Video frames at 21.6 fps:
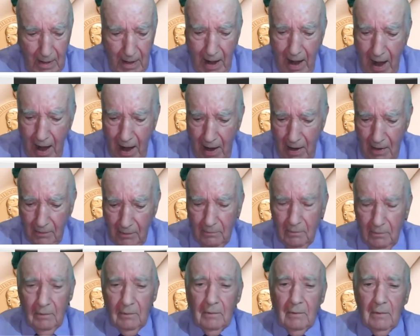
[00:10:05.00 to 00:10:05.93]

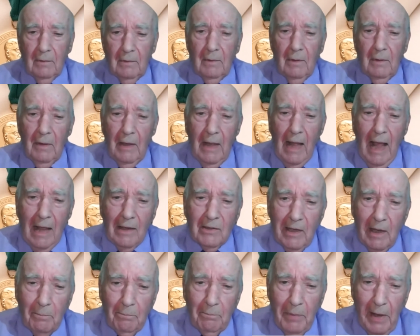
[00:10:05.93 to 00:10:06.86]
And as
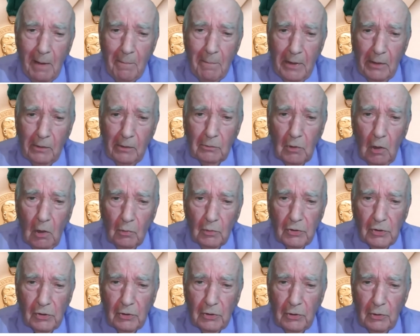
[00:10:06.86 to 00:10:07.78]
that baby
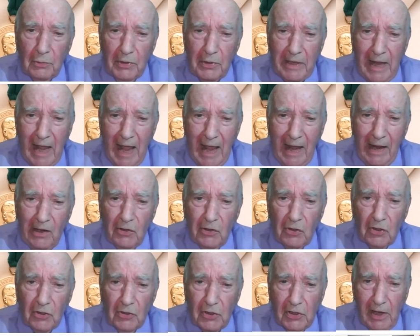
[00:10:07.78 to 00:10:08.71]
grows to the
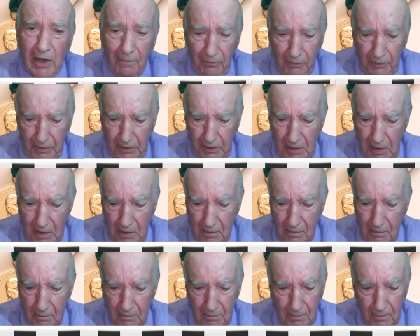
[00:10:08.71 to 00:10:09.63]
age
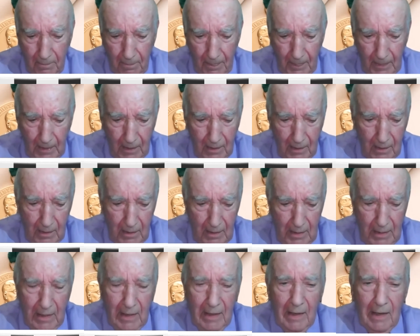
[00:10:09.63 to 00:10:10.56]
17,
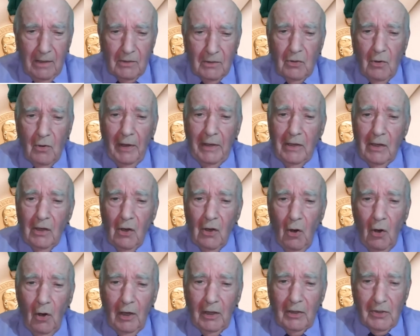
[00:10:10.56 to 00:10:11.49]
It's going to
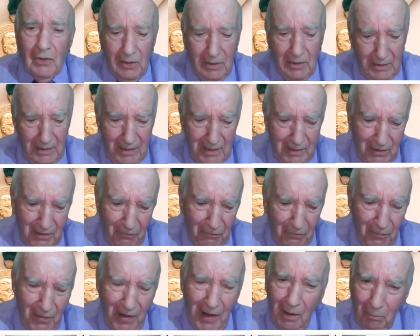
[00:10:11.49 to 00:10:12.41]
cost the
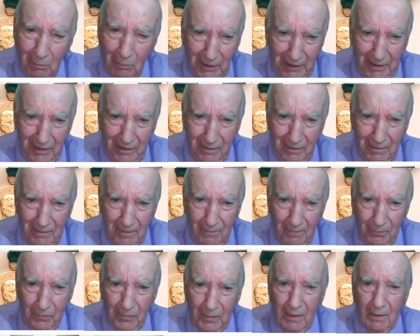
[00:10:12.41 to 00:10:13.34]
family,
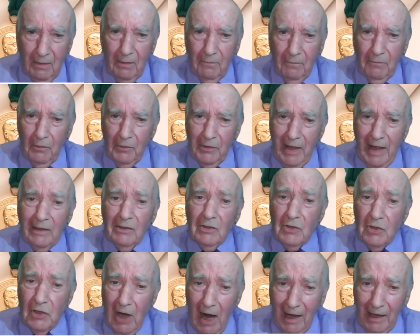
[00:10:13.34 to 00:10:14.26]
for that
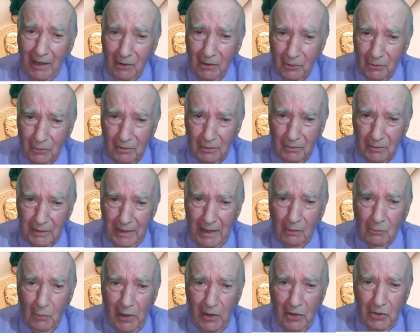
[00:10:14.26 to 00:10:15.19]
child
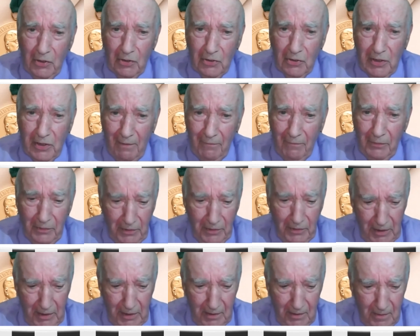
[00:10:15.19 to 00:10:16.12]
that reaches
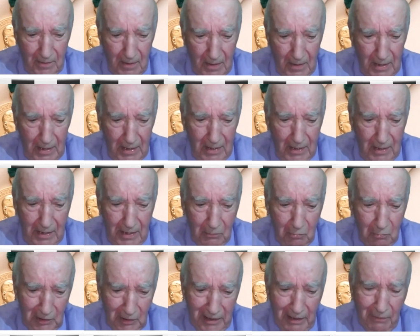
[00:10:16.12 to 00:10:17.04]
17, it
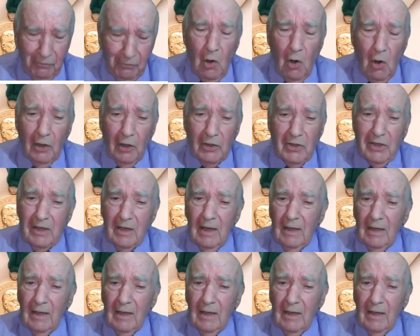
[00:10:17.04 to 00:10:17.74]
will have cost